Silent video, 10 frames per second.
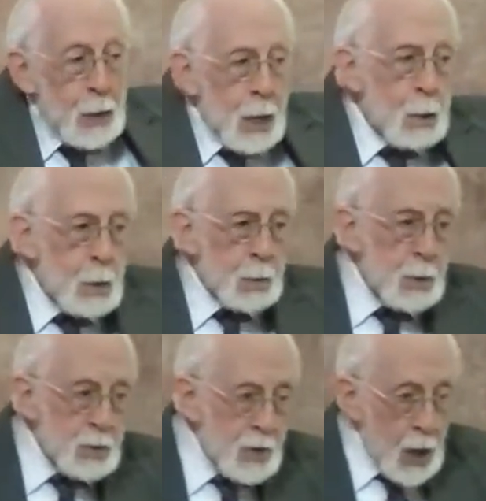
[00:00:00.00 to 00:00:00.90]
Now, look,
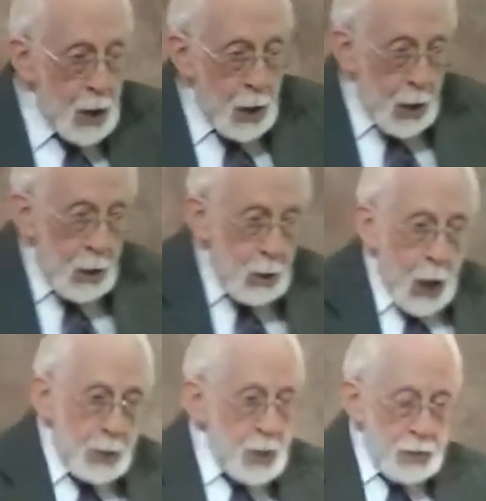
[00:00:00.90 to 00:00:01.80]
you say,
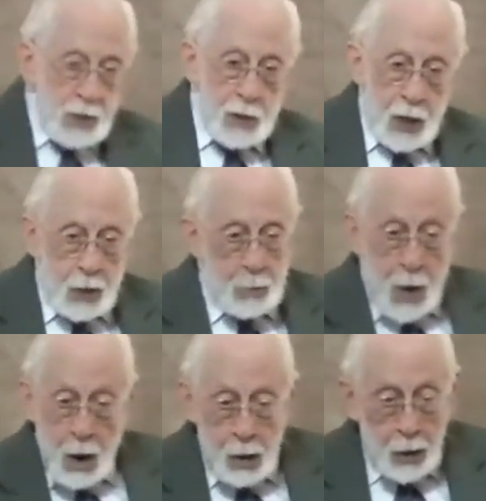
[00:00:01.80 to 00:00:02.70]
God doesn't need
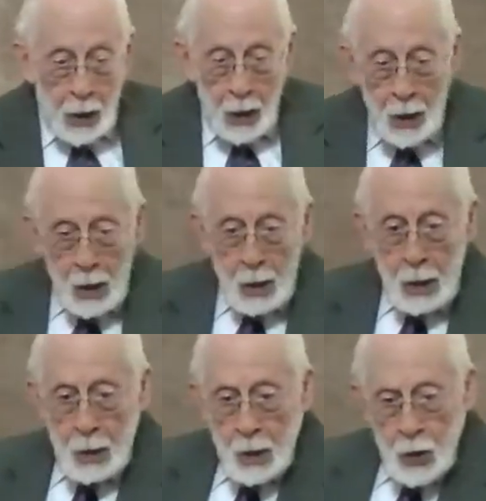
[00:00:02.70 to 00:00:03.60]
America
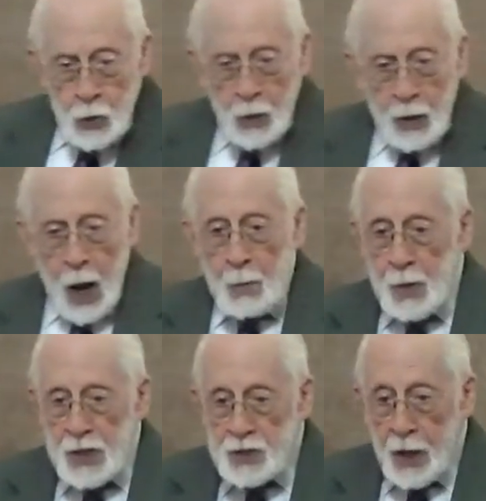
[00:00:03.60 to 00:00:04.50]
to
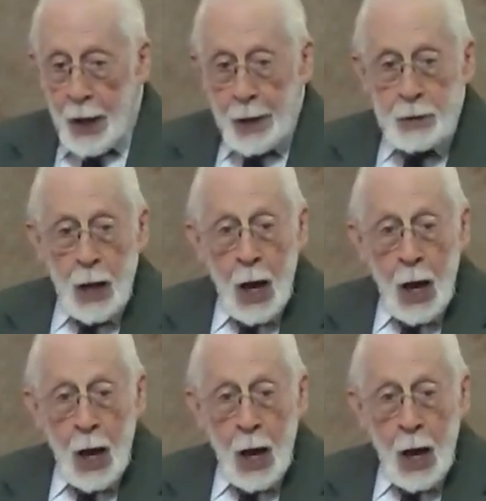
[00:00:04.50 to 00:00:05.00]
accomplish that.